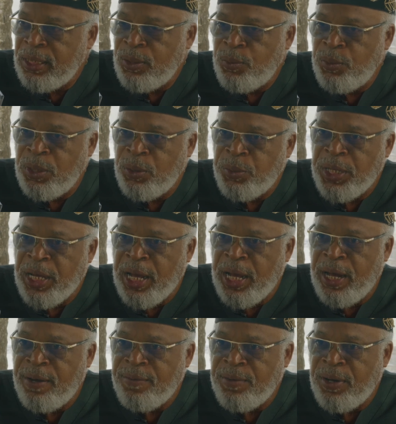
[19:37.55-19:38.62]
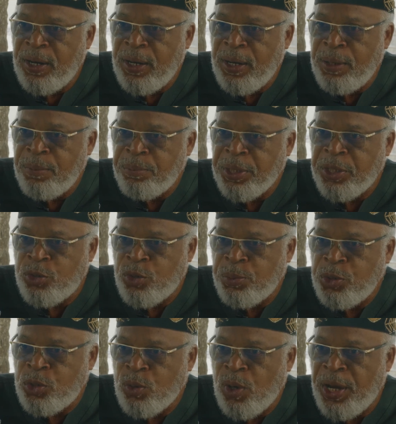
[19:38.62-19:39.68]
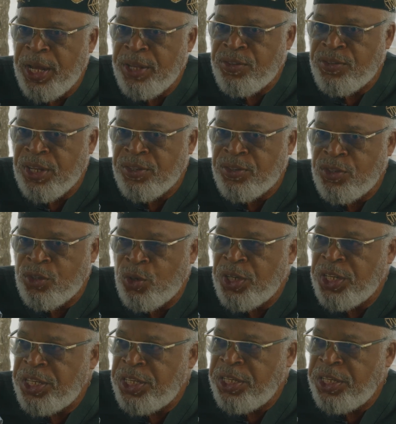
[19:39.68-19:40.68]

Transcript: where we have pay tribute to our ancestors on the